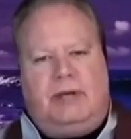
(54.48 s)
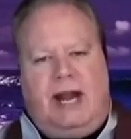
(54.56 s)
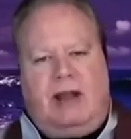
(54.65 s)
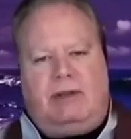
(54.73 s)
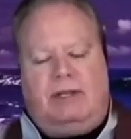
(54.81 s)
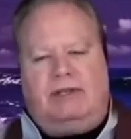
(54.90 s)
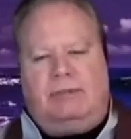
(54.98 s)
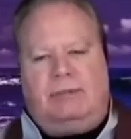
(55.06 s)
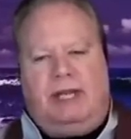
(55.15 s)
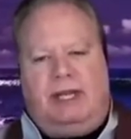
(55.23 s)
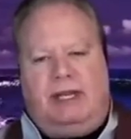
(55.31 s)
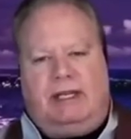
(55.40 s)
But how could this
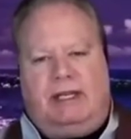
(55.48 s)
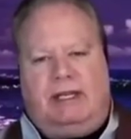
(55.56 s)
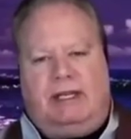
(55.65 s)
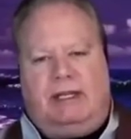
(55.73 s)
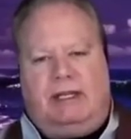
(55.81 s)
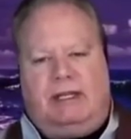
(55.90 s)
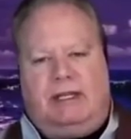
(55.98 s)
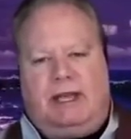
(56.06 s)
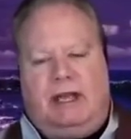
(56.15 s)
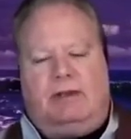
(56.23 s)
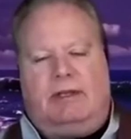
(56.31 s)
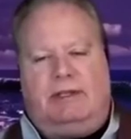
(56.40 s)
be?
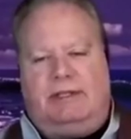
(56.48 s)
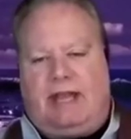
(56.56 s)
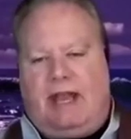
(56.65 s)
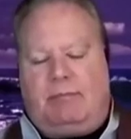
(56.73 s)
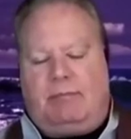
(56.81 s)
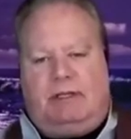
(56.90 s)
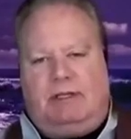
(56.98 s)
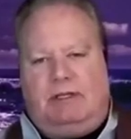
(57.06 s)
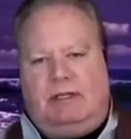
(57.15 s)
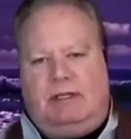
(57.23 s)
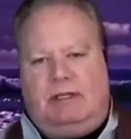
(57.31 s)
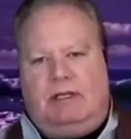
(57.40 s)
How could this happen?
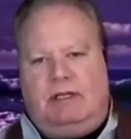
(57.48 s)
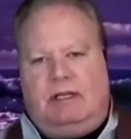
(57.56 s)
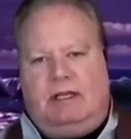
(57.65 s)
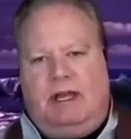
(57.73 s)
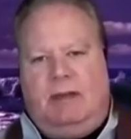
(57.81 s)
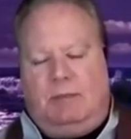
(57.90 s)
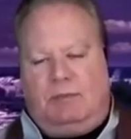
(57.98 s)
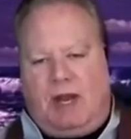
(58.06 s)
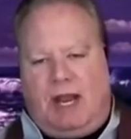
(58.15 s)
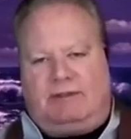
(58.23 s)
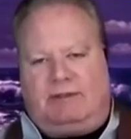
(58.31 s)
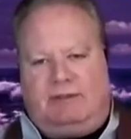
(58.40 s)
I'm a
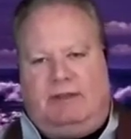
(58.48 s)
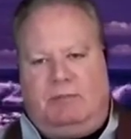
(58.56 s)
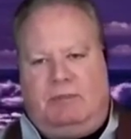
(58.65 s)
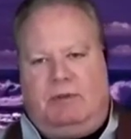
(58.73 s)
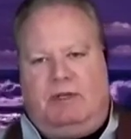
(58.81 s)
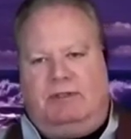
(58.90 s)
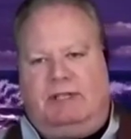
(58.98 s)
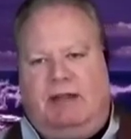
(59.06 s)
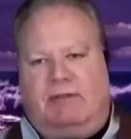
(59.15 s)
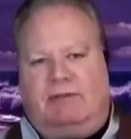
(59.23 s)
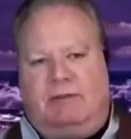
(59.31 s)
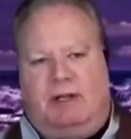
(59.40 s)
practicing Buddhist,
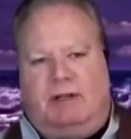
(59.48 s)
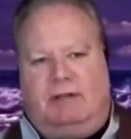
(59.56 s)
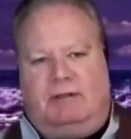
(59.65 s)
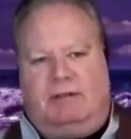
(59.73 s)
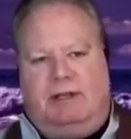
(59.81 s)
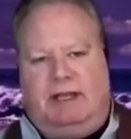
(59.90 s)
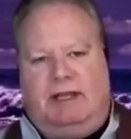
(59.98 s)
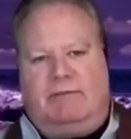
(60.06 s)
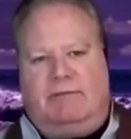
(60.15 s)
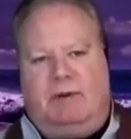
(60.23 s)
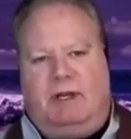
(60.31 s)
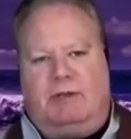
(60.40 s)
after all, and
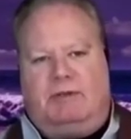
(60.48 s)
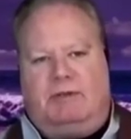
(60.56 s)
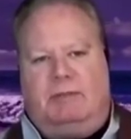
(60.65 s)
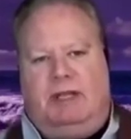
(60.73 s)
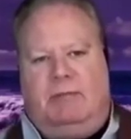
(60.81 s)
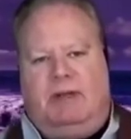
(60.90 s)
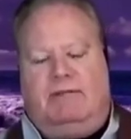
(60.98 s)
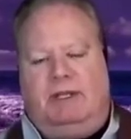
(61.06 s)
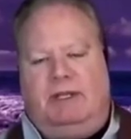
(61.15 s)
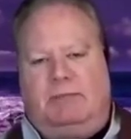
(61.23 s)
therefore I should be above